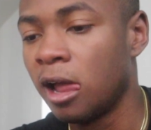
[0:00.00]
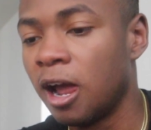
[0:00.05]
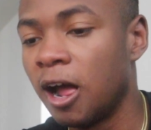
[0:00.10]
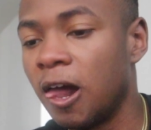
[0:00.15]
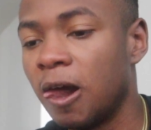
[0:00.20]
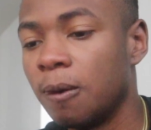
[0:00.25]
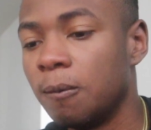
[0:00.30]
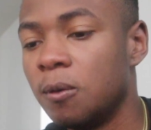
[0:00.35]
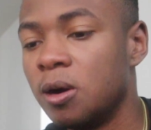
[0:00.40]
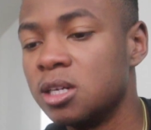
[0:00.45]

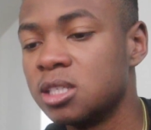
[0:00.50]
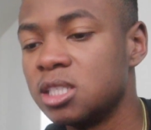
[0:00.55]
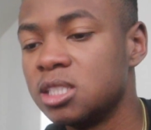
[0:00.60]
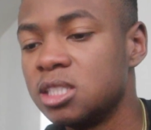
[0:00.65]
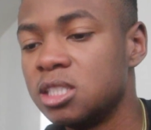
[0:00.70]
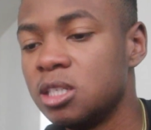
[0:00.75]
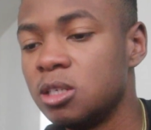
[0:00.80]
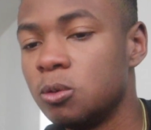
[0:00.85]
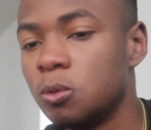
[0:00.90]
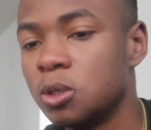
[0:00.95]
I wanted to
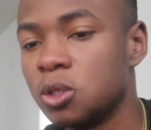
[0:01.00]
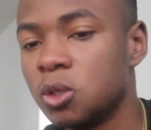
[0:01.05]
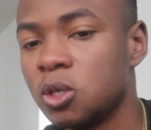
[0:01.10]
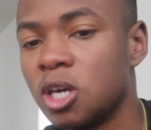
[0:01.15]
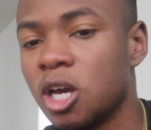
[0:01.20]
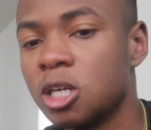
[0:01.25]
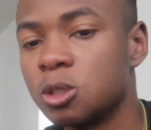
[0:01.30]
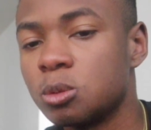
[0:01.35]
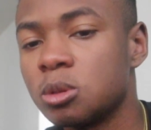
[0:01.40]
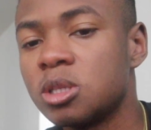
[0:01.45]
see what you
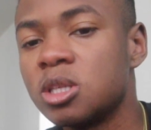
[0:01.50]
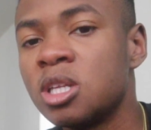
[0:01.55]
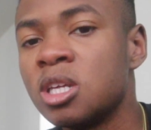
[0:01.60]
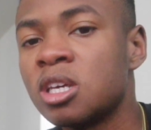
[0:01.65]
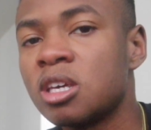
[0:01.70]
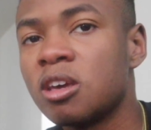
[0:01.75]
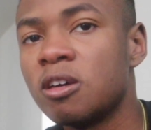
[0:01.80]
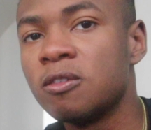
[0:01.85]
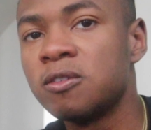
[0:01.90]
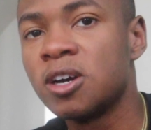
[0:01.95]
guys would
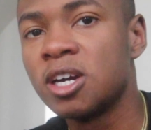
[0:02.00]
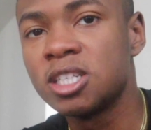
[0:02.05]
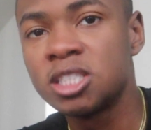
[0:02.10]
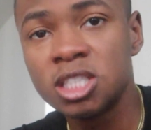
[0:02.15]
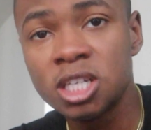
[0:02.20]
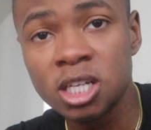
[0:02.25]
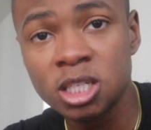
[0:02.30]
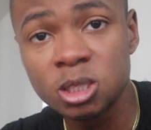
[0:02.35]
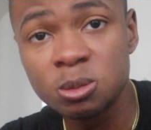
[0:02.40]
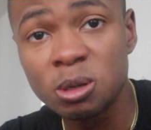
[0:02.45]
think if I
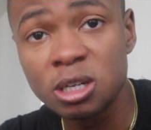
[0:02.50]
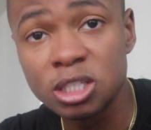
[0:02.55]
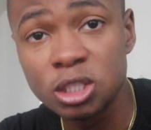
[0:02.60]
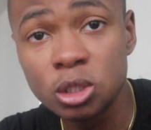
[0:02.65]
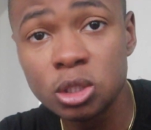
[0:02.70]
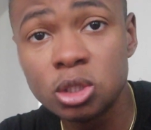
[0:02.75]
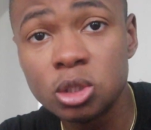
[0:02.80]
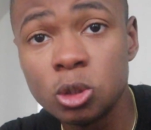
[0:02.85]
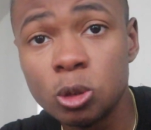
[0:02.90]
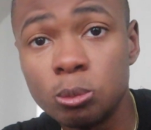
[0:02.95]
changed my
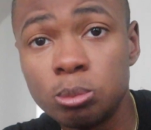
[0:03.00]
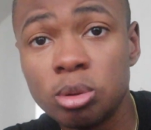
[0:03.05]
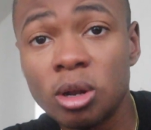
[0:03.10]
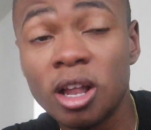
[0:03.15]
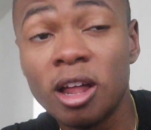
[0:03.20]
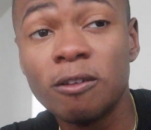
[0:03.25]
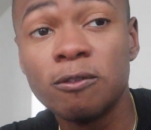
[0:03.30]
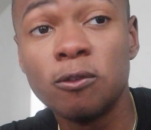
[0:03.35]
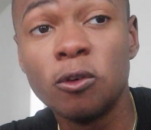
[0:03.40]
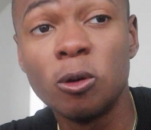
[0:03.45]
YouTube
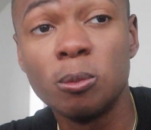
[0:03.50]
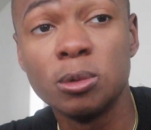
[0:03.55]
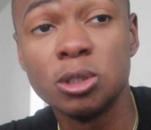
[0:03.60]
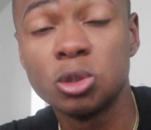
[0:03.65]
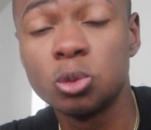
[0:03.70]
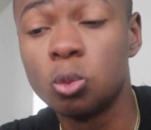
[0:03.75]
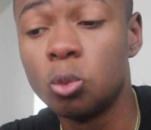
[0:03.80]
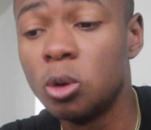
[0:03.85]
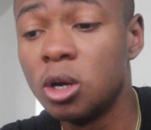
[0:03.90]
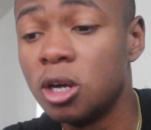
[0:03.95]
platform
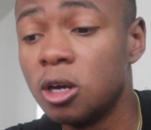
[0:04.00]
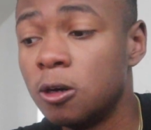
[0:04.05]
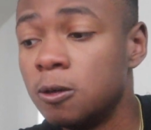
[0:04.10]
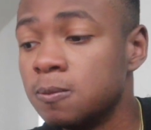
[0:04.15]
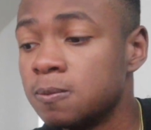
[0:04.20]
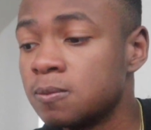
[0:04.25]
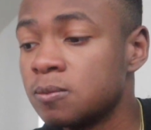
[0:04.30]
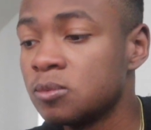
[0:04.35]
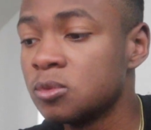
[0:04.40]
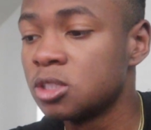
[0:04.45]
as well.
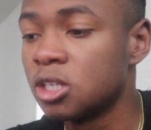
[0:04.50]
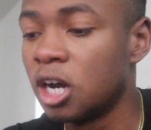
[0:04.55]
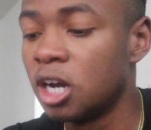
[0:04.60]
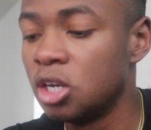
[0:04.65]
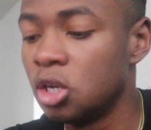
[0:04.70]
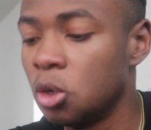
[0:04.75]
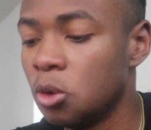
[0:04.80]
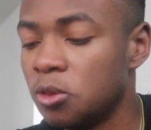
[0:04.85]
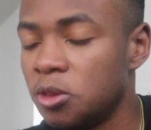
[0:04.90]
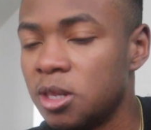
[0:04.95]
I
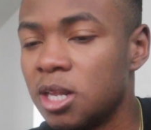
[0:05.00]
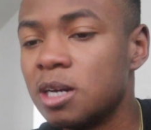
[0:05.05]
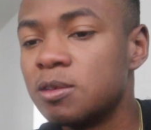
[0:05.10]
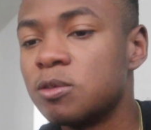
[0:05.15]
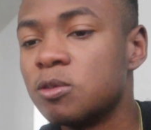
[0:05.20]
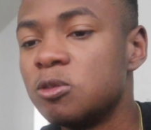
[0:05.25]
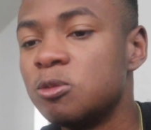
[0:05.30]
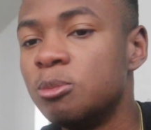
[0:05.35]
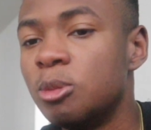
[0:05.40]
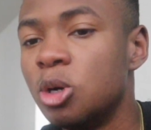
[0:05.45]
know The Laugh
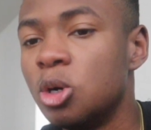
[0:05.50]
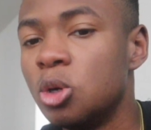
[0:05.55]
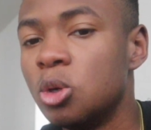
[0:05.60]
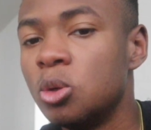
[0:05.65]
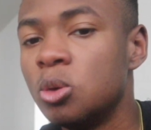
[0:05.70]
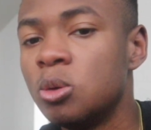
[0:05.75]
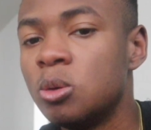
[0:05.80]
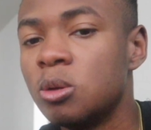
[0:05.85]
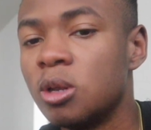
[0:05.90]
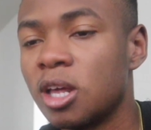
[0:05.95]
of
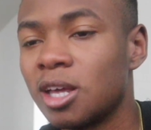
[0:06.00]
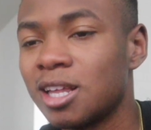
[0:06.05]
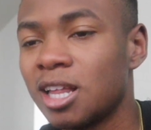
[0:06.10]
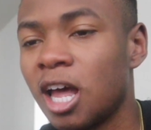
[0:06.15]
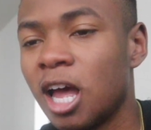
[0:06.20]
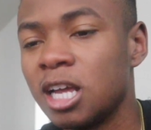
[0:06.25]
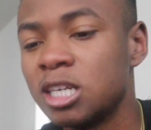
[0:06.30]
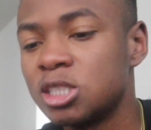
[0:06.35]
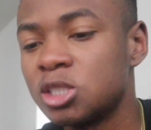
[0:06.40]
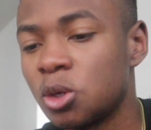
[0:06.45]
Mo, like
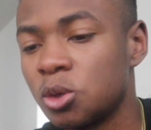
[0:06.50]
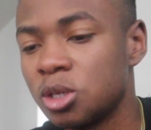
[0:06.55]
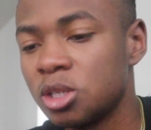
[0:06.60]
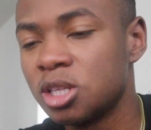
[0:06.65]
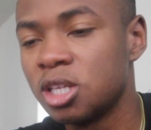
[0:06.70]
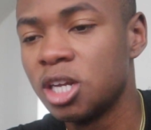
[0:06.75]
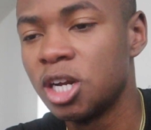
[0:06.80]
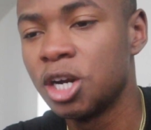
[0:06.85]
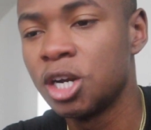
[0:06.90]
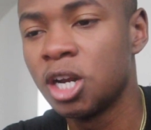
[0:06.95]
I
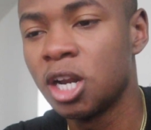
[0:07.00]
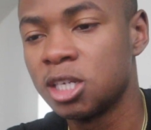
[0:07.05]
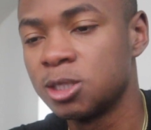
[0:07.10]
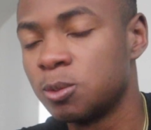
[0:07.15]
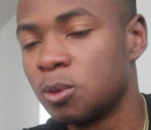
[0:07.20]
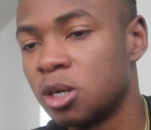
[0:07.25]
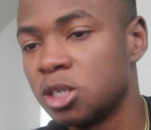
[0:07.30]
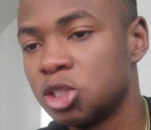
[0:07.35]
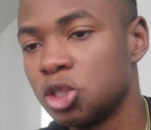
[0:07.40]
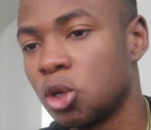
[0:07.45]
started there and that's
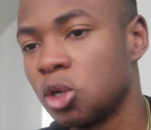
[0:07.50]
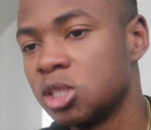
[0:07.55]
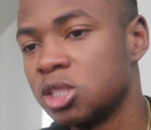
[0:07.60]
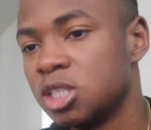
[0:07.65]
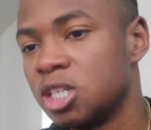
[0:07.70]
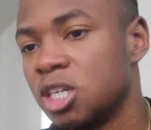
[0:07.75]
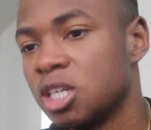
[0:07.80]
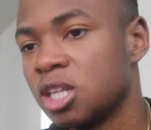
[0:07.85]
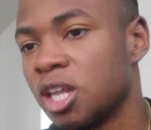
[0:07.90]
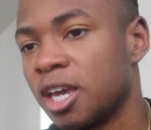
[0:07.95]
where I started to
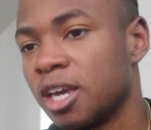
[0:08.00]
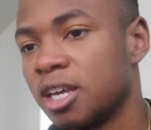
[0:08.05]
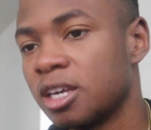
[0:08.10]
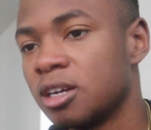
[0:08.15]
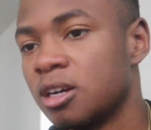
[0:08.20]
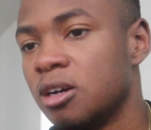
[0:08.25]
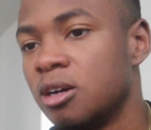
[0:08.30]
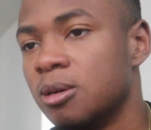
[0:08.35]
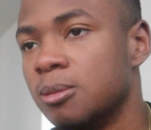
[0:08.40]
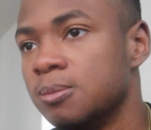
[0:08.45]
get like,
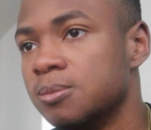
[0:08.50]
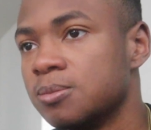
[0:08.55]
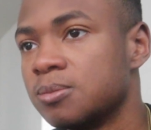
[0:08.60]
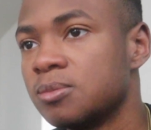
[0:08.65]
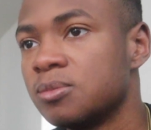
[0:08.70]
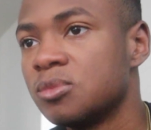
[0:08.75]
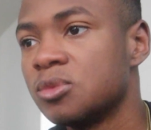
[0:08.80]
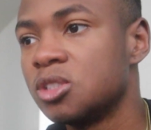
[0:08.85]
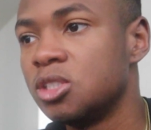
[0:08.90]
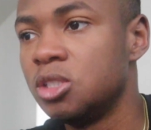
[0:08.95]
you
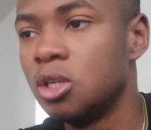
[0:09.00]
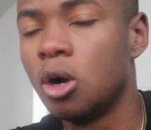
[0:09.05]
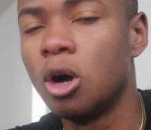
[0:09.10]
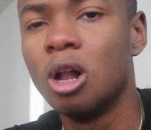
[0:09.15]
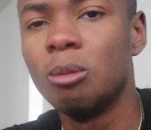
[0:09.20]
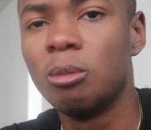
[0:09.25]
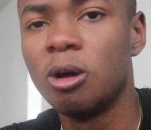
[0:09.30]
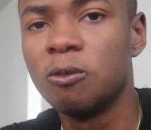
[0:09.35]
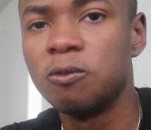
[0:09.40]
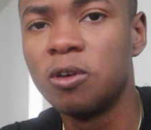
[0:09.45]
know,
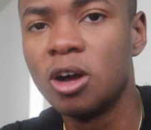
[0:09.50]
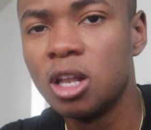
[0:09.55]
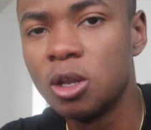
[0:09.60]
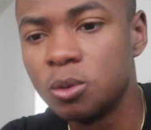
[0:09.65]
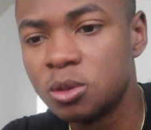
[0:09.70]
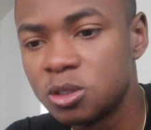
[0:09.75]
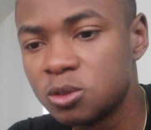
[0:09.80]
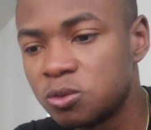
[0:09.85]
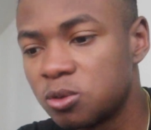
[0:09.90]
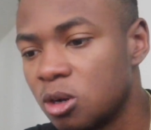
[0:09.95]
all my
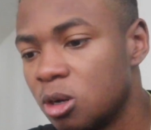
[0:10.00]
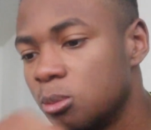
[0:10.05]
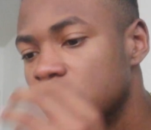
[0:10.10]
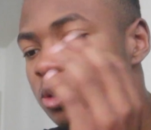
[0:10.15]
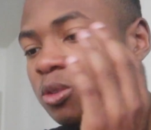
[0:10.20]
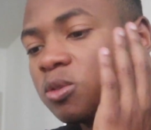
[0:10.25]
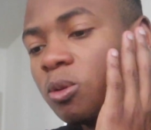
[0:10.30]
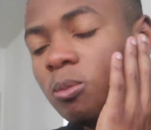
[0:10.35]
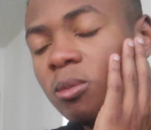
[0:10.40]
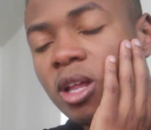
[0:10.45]
followings from
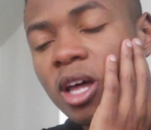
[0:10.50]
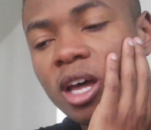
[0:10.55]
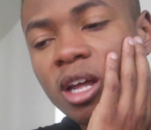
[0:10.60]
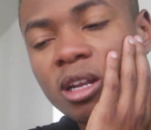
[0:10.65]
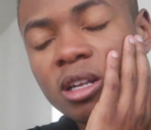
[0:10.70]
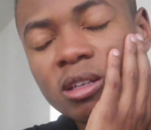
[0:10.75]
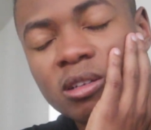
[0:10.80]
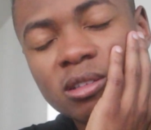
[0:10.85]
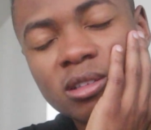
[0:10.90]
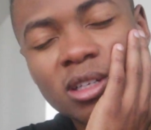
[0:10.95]
is from
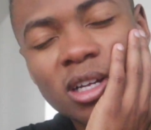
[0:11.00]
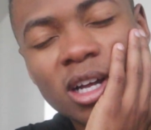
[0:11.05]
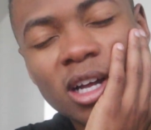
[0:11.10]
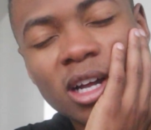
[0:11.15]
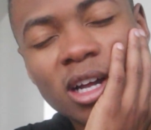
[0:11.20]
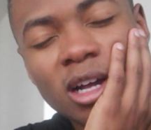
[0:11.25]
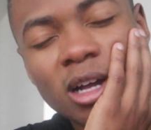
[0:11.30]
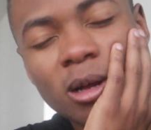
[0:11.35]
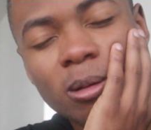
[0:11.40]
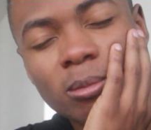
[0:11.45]
that,
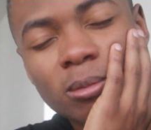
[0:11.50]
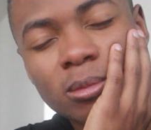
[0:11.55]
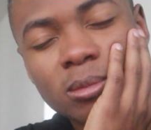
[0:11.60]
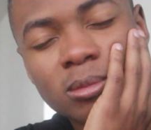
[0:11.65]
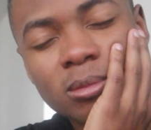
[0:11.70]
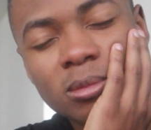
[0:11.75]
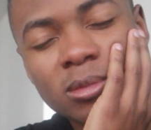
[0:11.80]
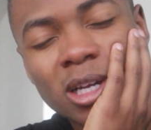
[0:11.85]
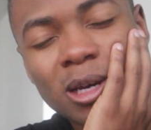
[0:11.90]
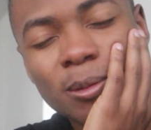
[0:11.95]
that
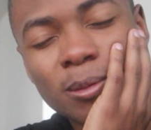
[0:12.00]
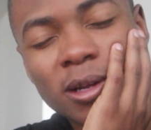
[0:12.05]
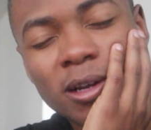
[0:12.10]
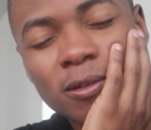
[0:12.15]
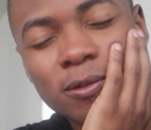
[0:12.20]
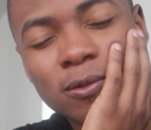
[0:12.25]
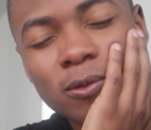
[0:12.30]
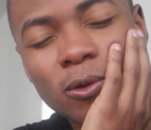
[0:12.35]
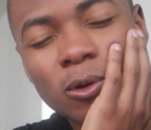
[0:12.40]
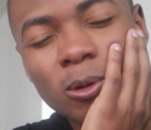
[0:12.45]

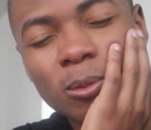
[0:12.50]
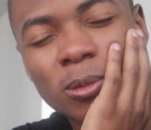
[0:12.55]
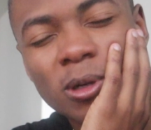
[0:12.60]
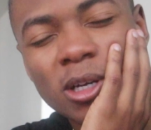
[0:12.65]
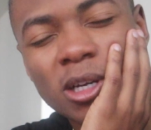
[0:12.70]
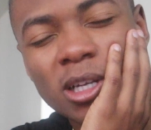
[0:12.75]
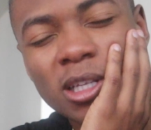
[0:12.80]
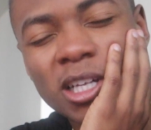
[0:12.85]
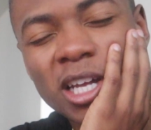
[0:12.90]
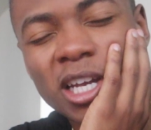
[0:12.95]
platform,
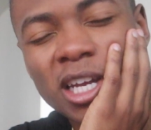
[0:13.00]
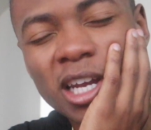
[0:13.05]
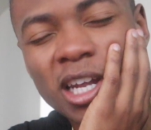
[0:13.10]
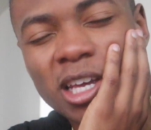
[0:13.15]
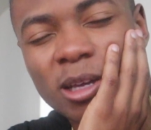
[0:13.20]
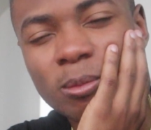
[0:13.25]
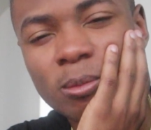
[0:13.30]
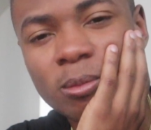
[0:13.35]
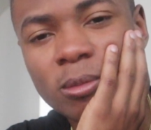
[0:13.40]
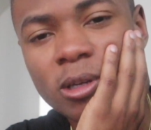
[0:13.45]
that
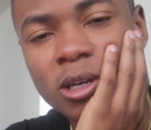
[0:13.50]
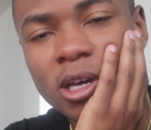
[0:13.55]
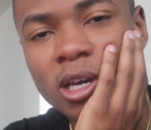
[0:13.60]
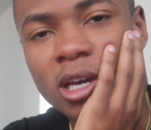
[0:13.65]
name.